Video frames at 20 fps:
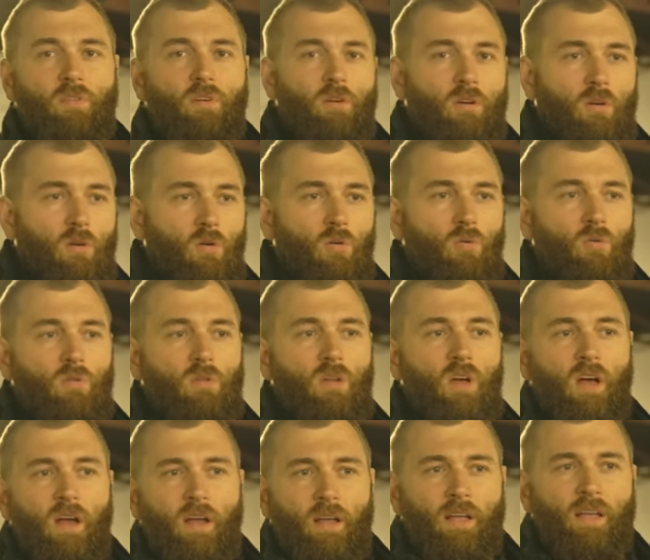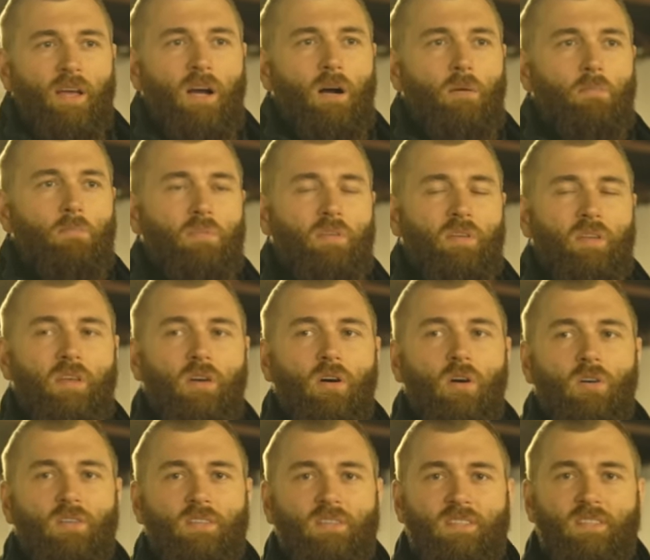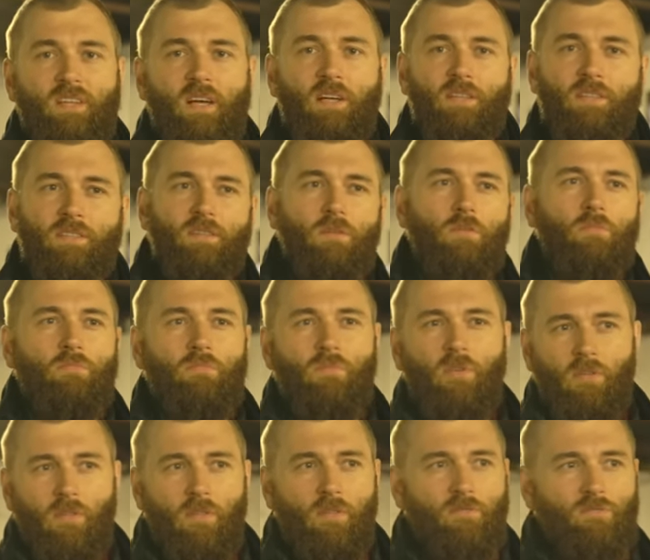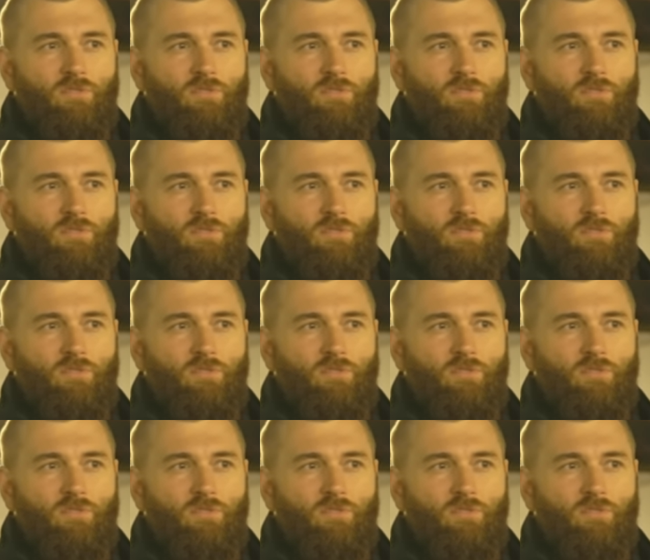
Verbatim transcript: the whole company on site, so not